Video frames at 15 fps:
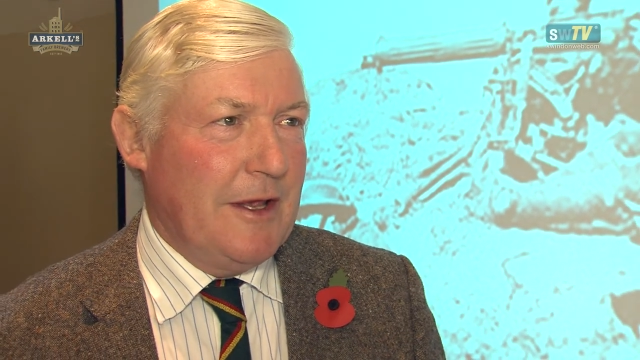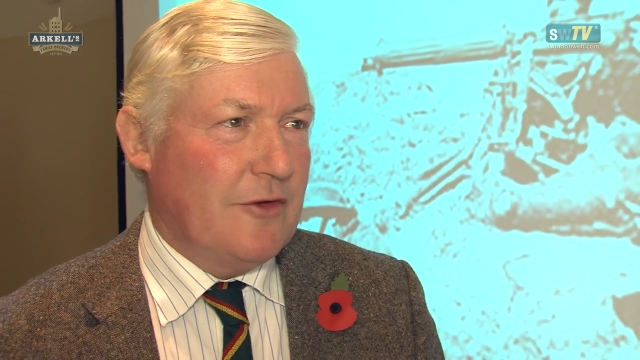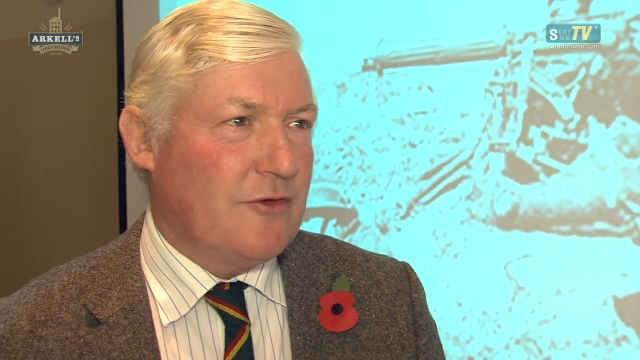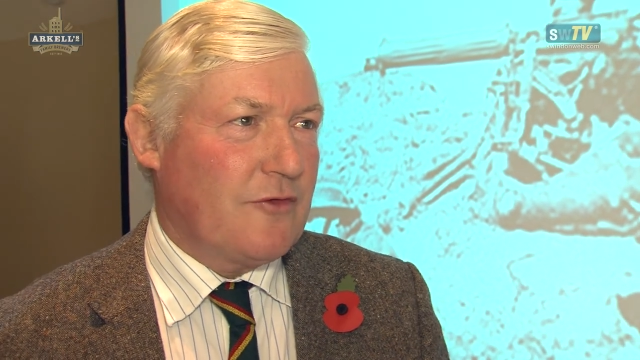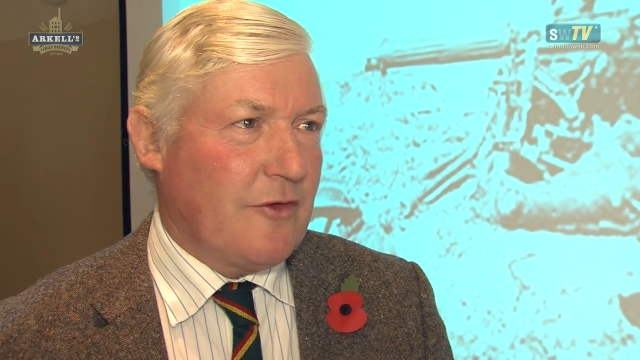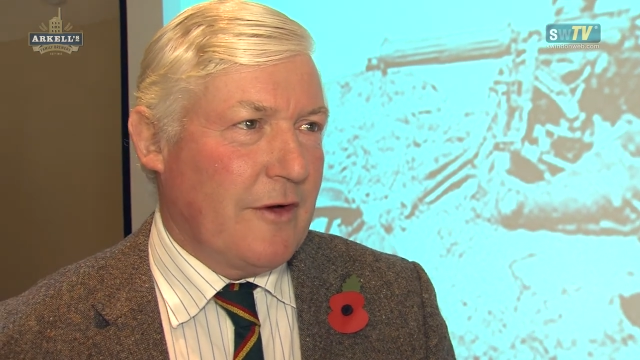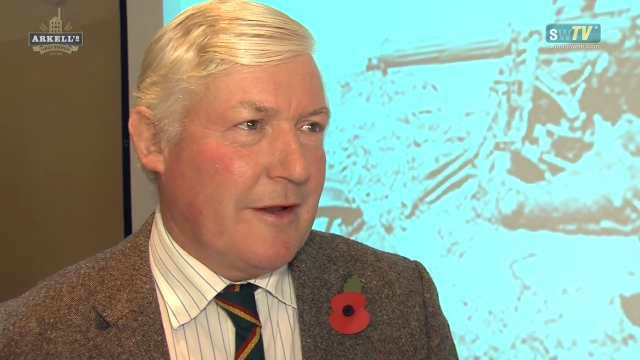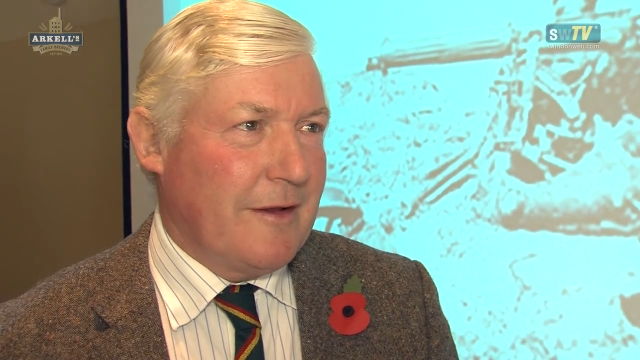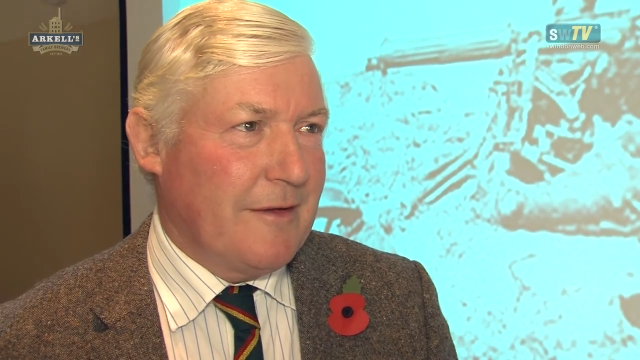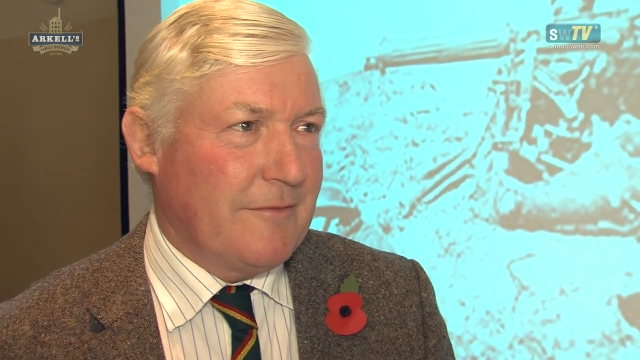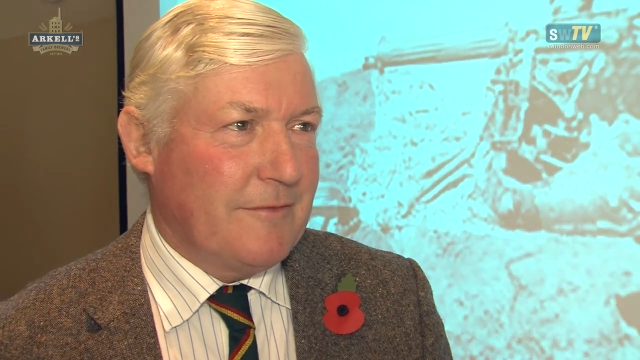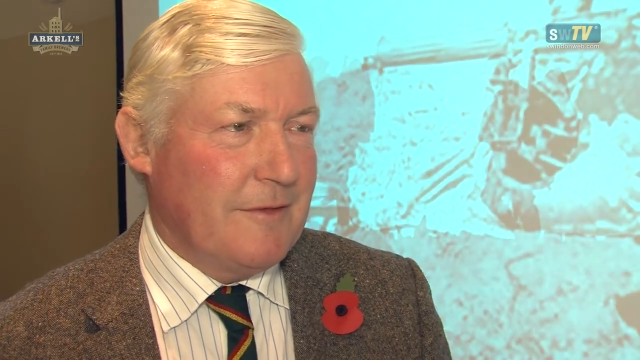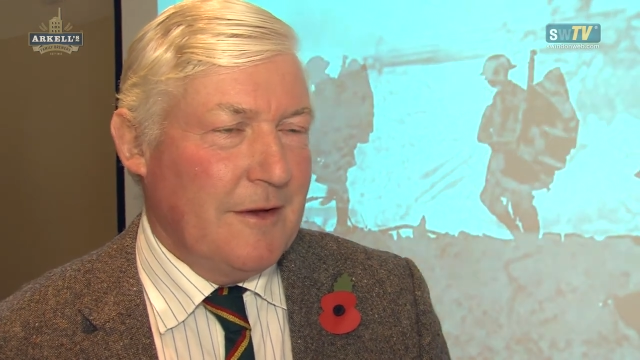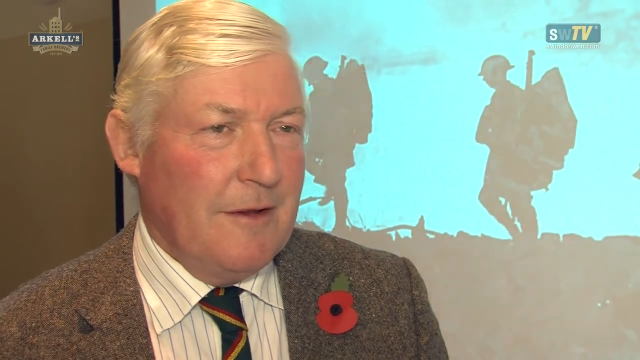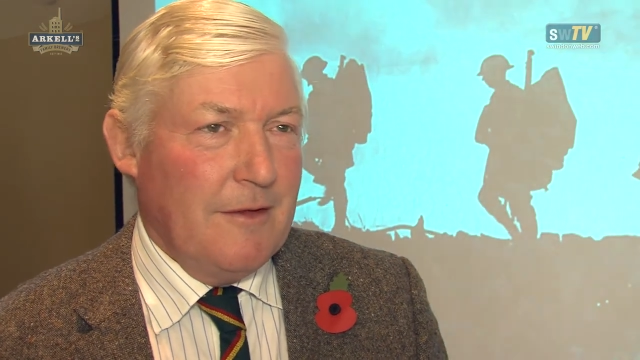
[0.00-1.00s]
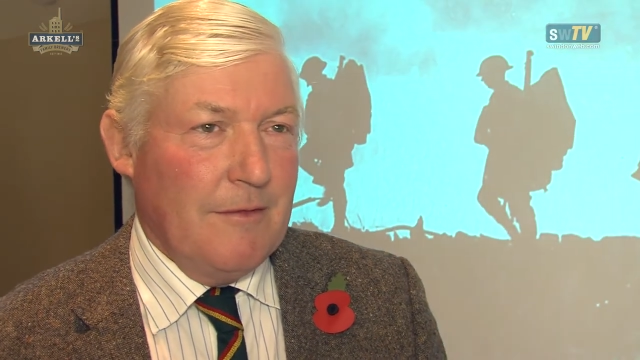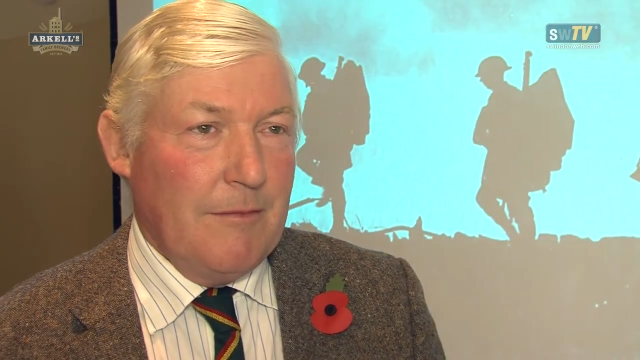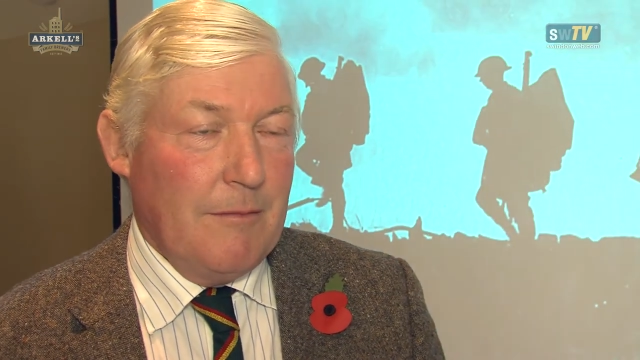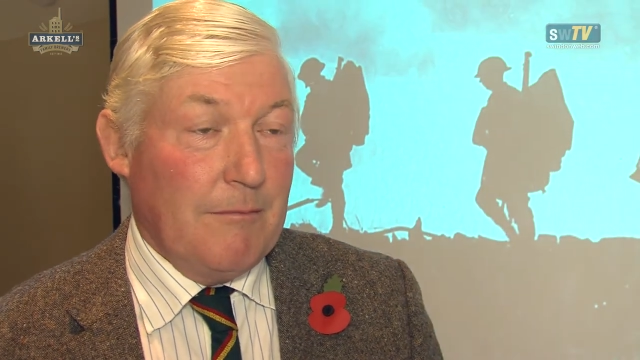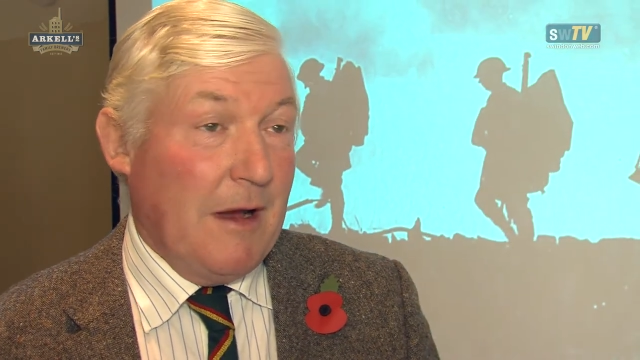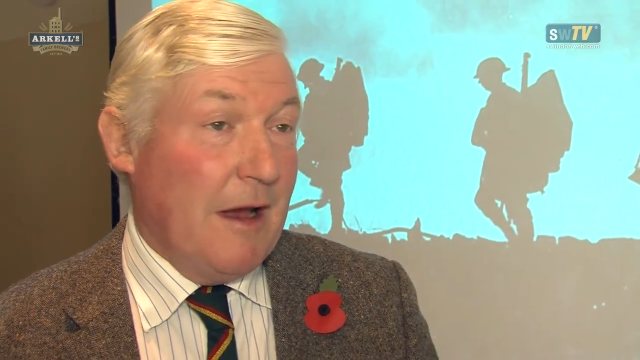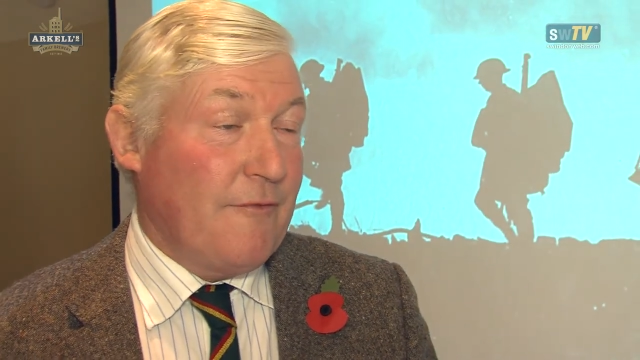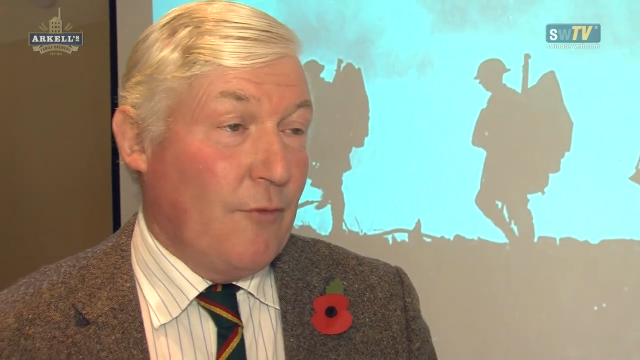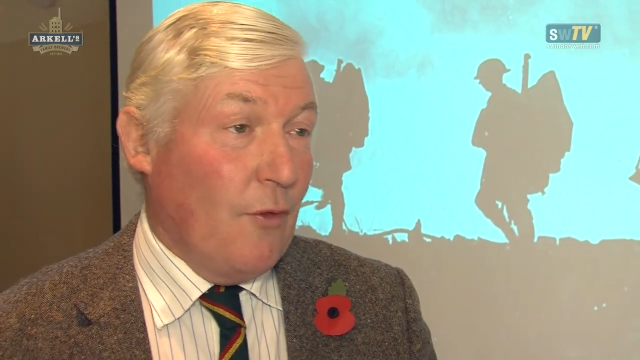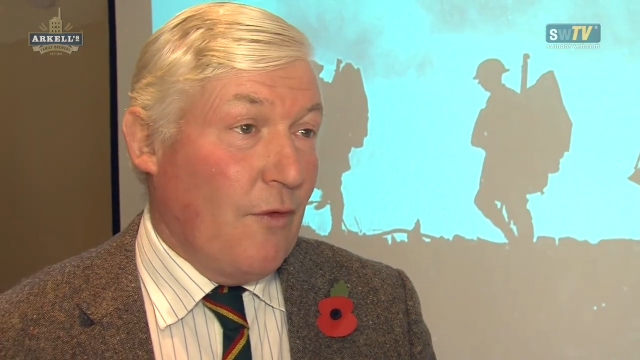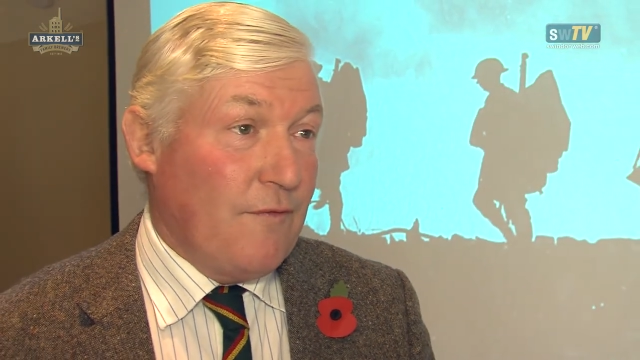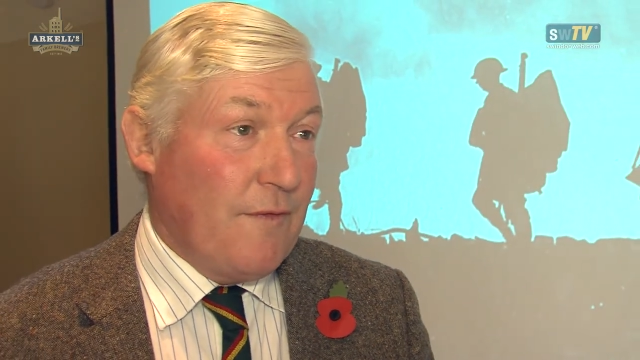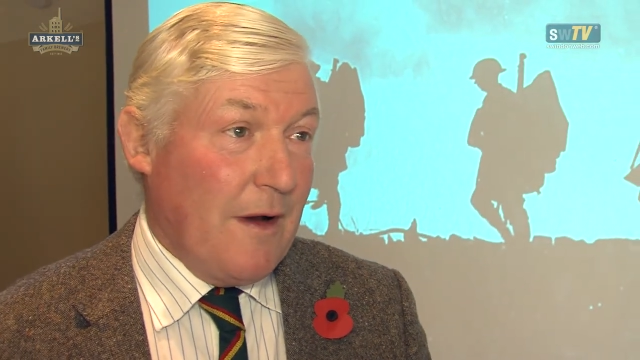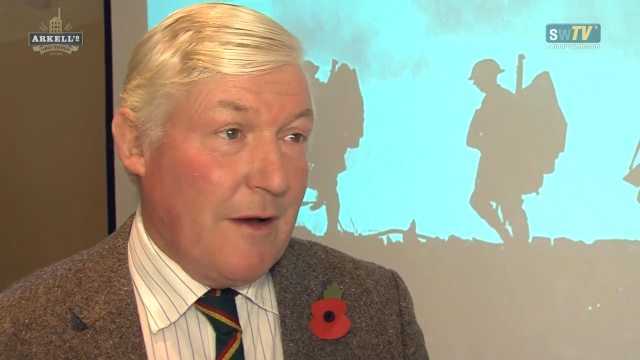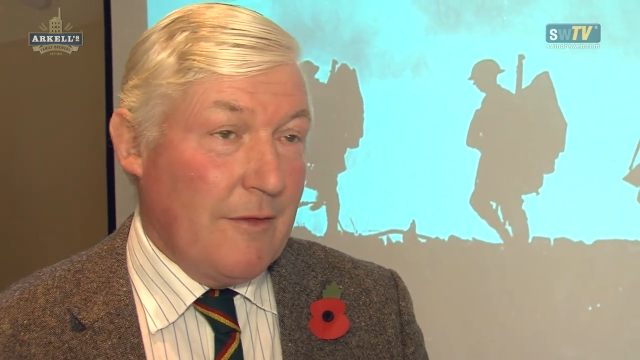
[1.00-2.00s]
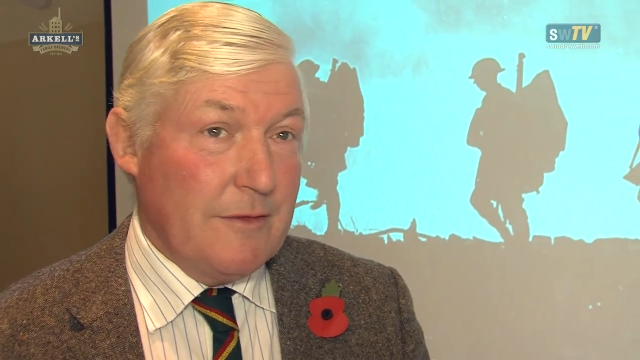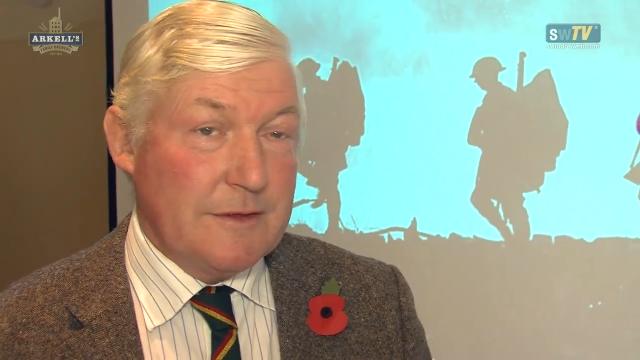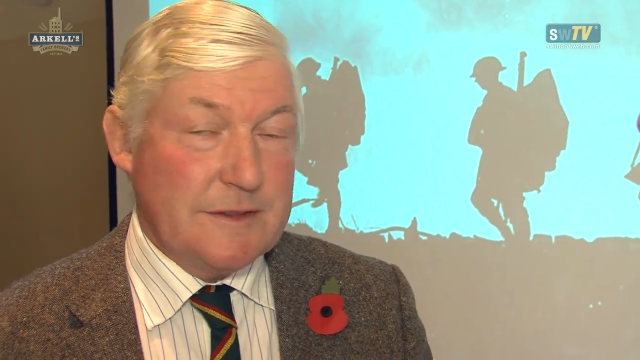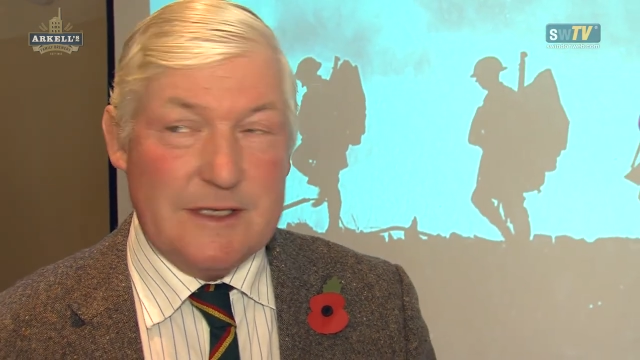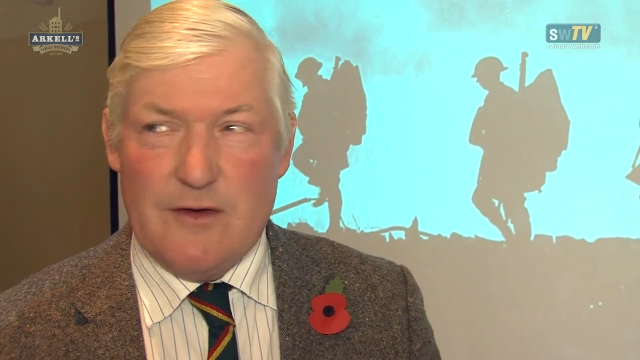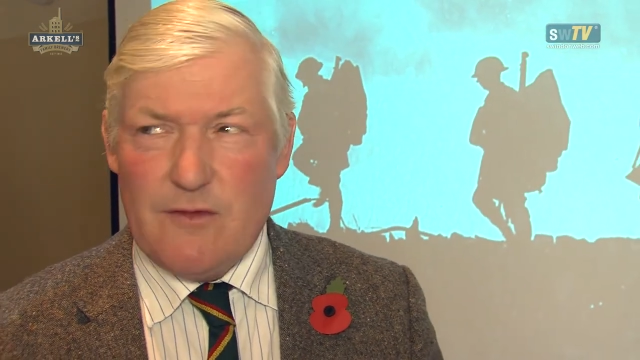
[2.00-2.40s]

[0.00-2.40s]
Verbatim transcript: history of my forefathers and